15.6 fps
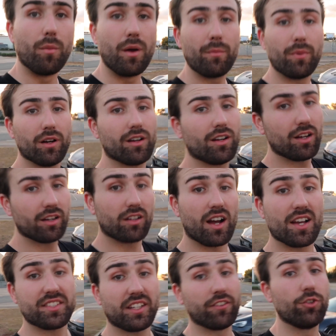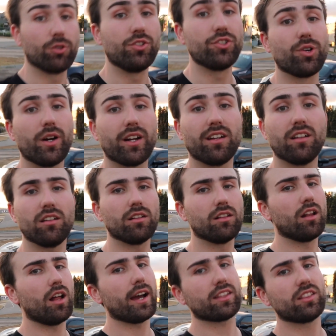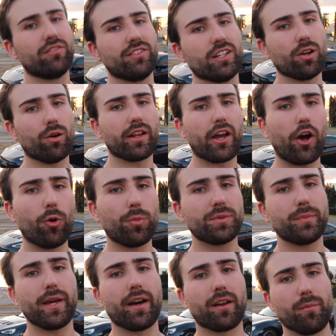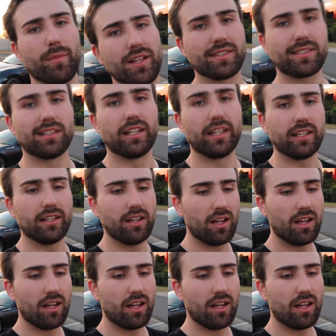Remember guys, if you enjoyed it, like the video, it helps me out immensely.